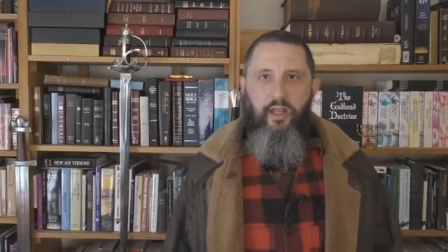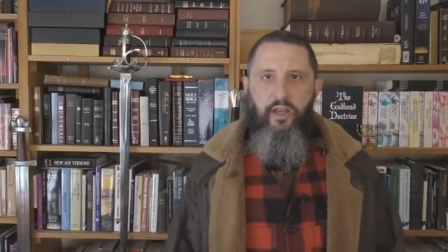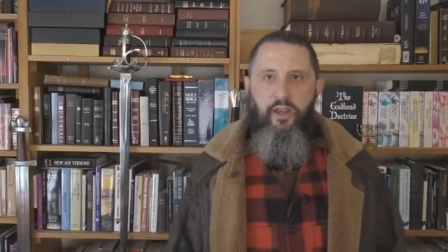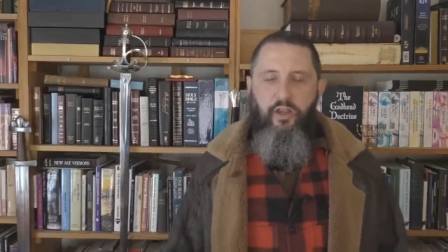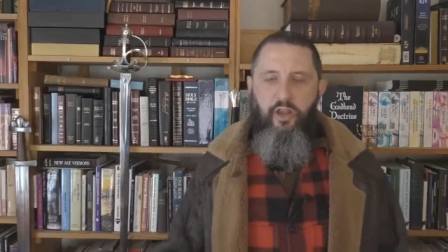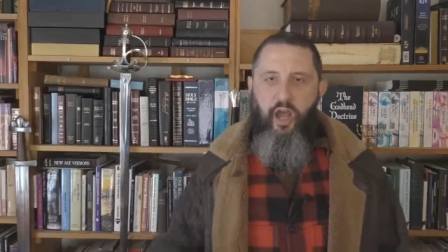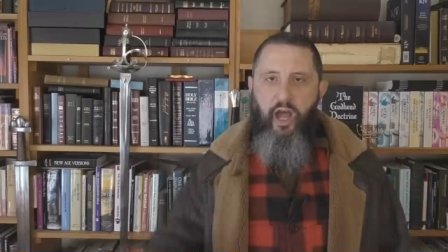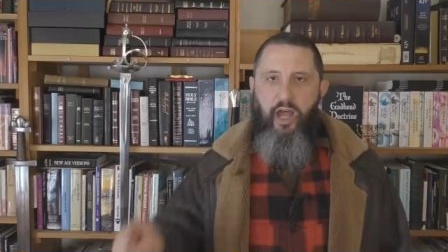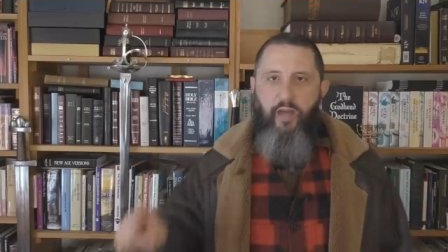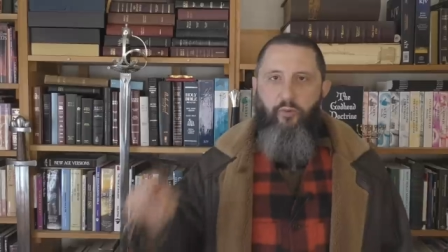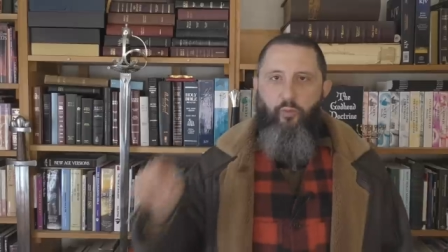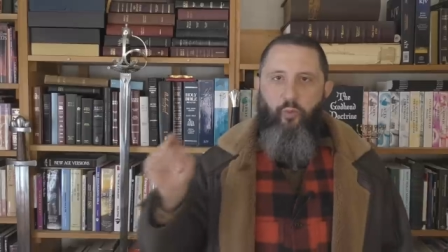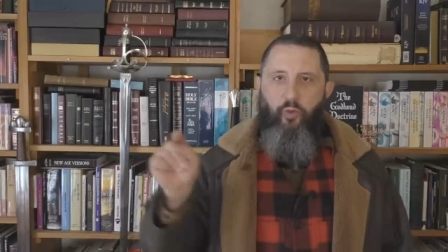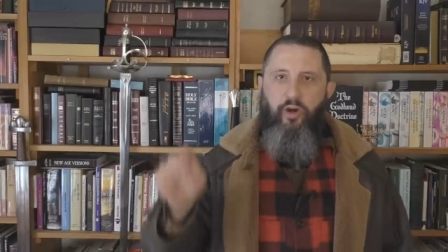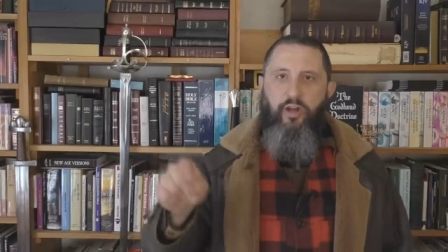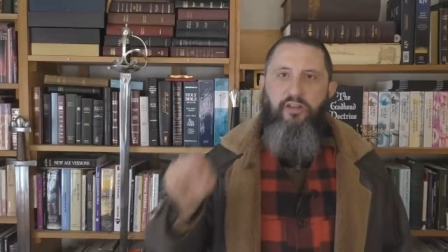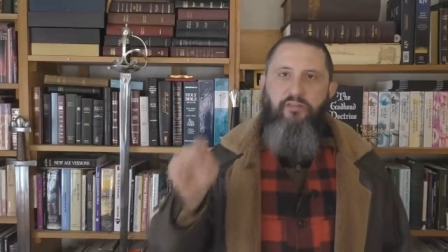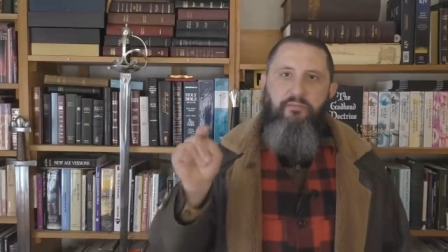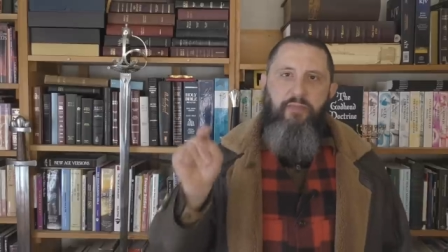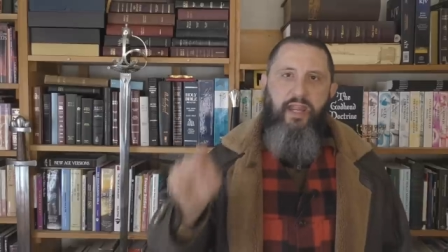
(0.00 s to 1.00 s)
Not
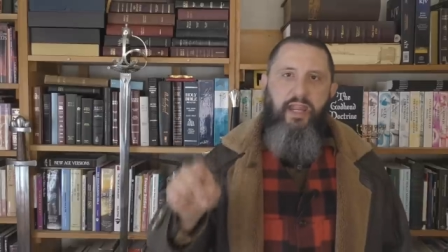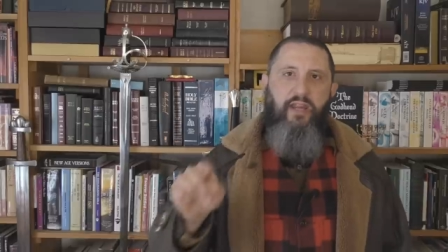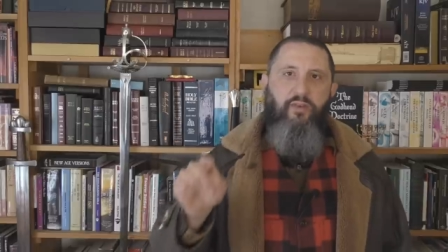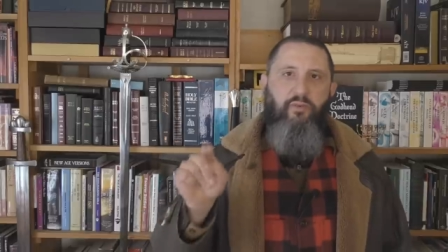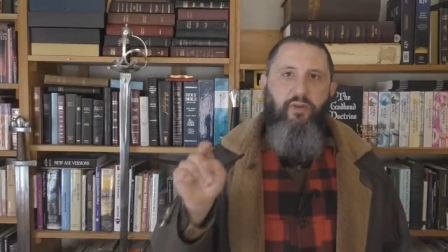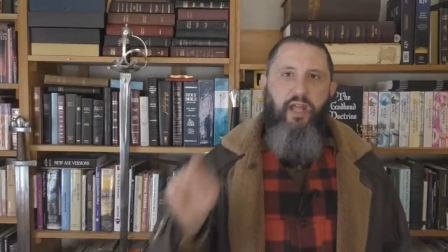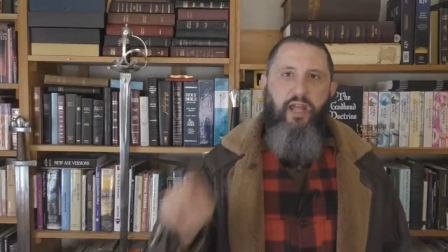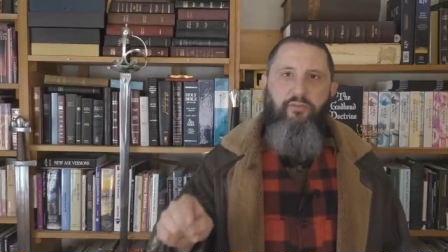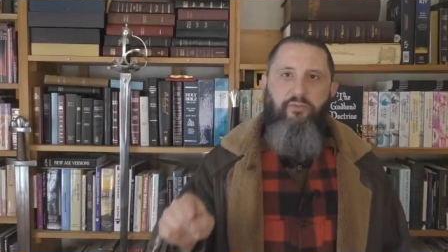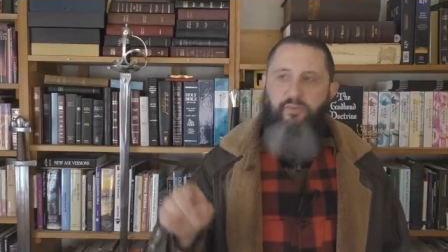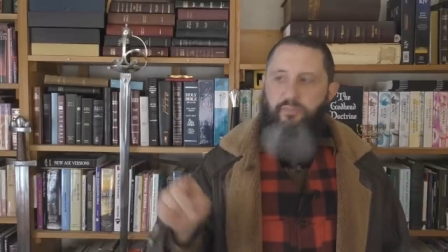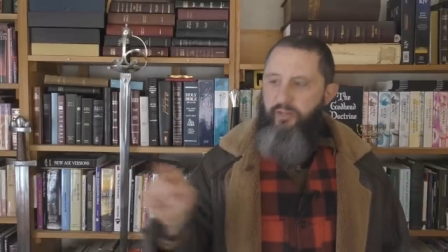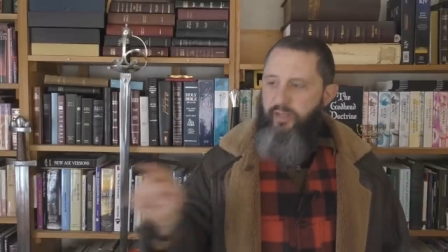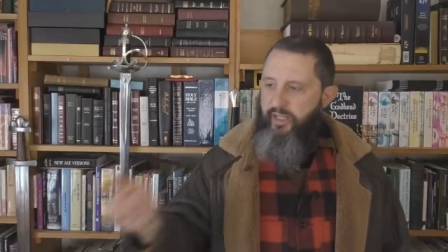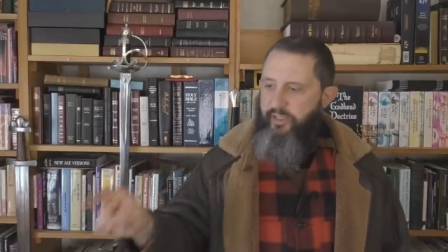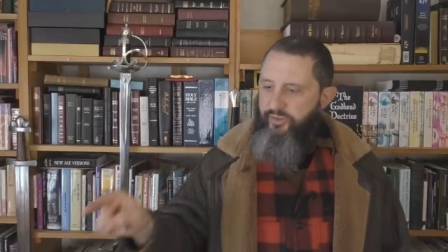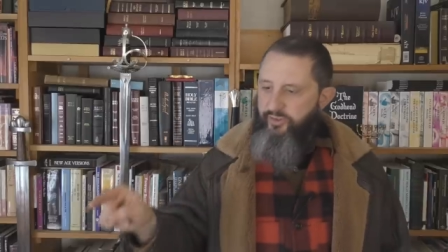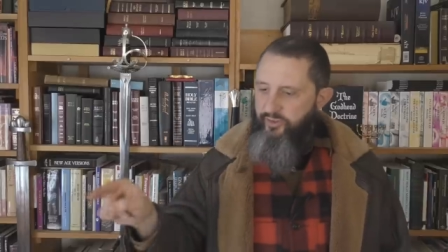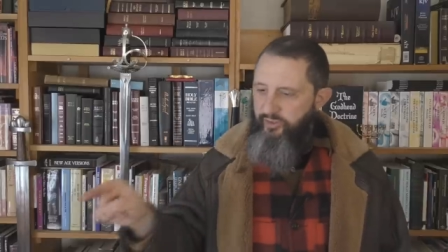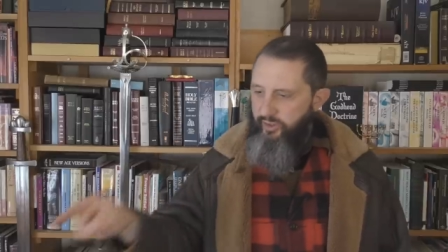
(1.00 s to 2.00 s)
one man would ever
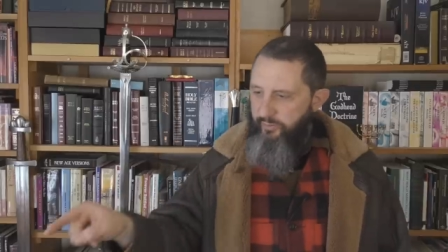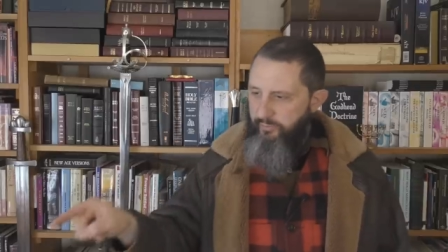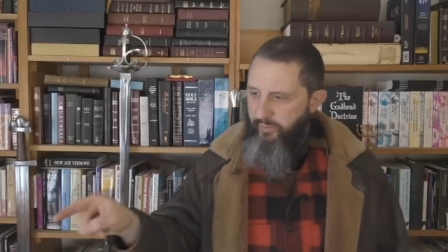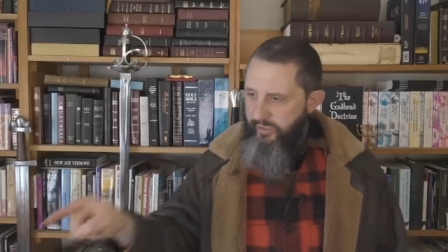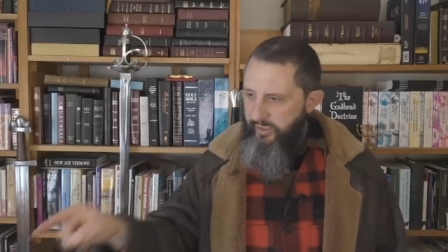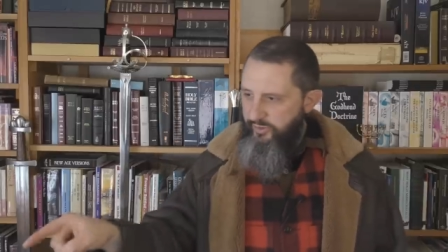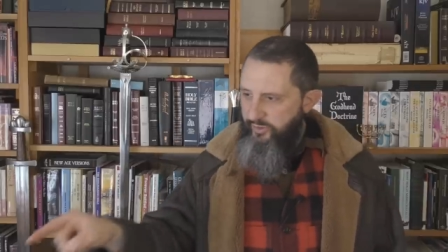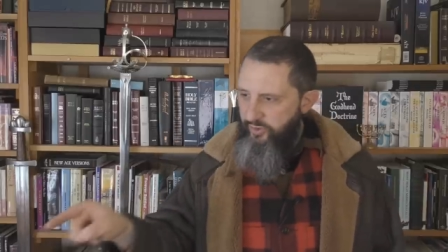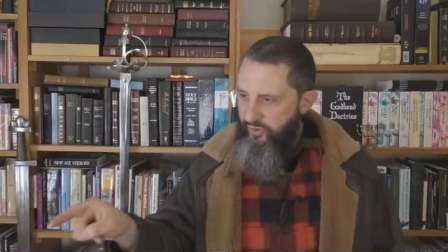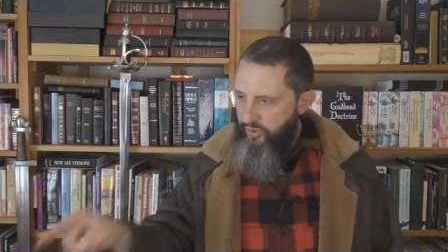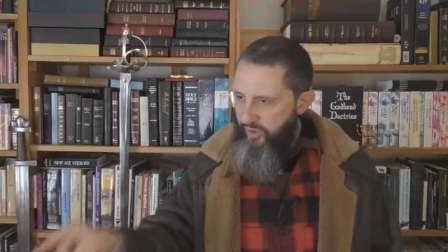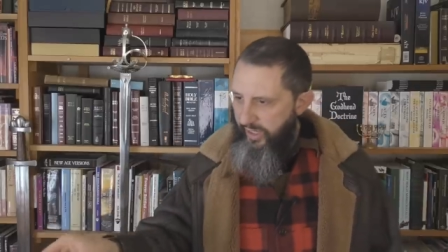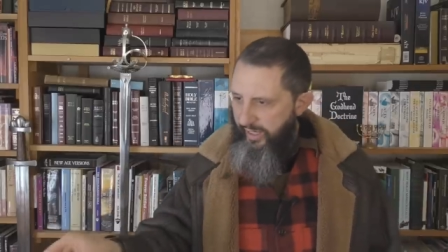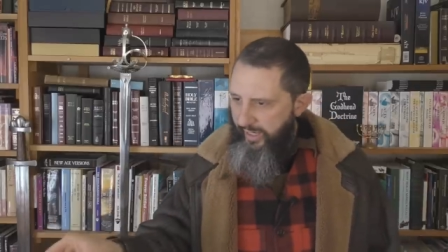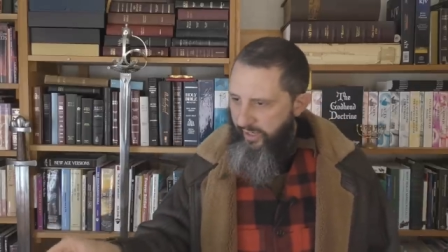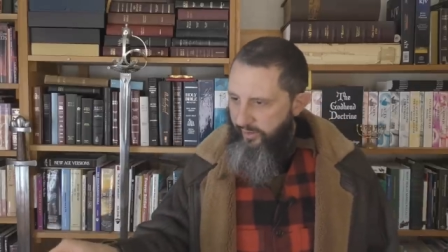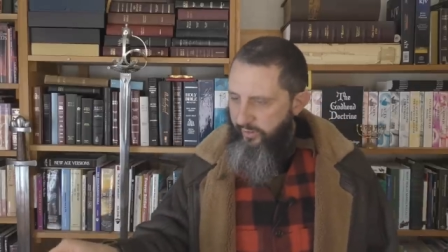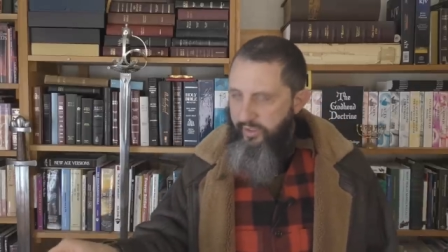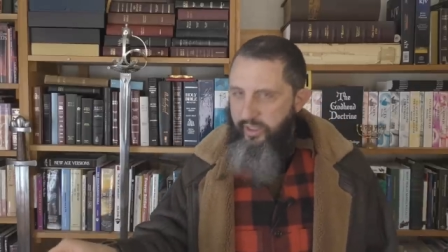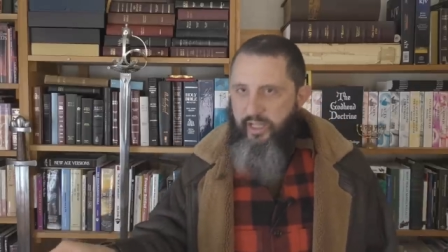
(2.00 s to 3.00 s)
molest somebody's
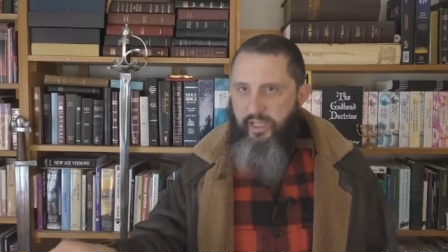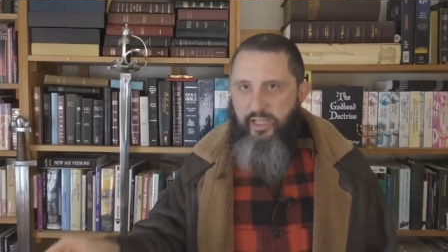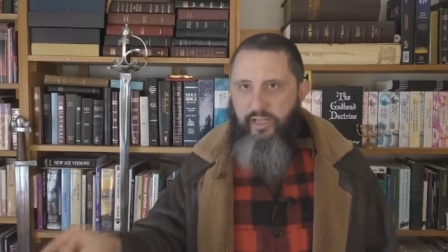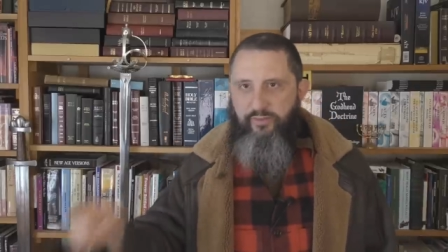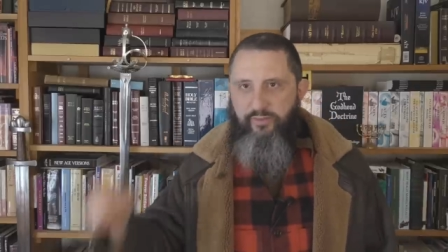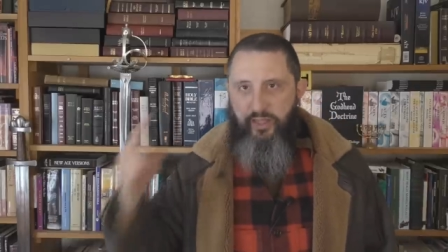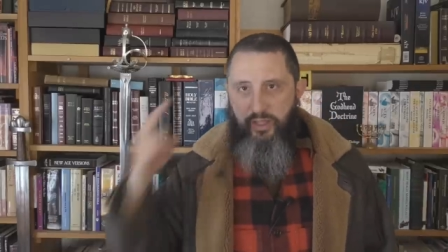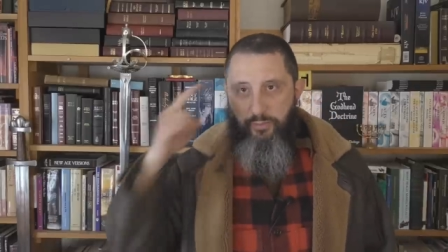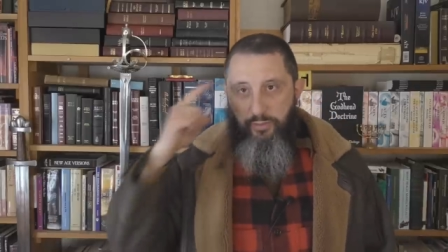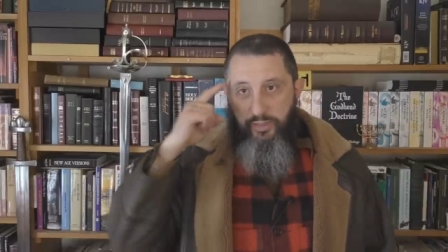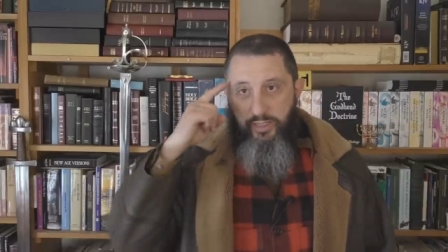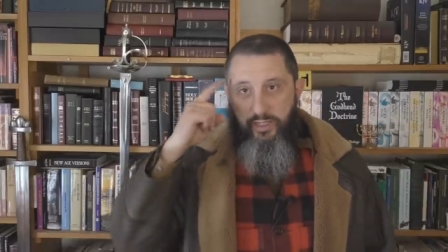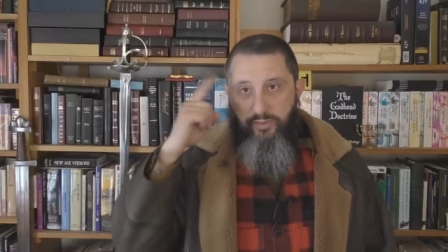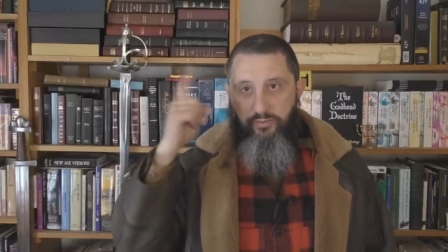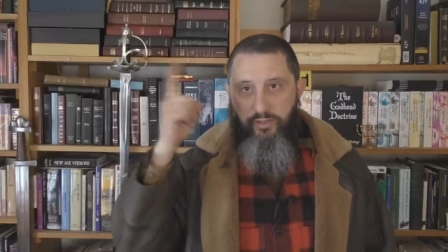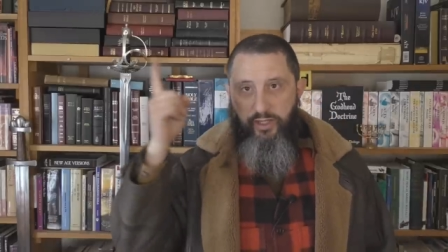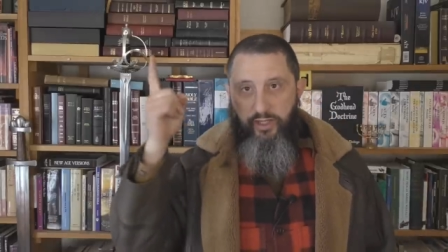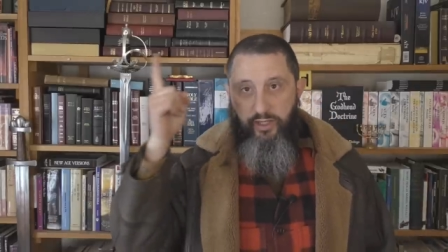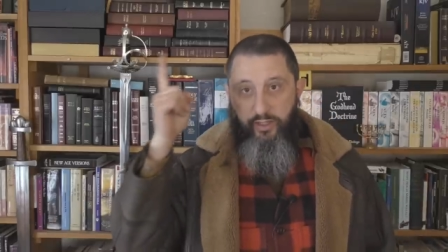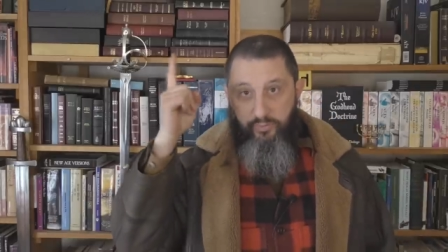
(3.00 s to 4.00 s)
child if they
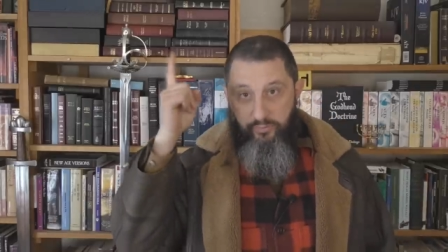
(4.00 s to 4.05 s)
believed,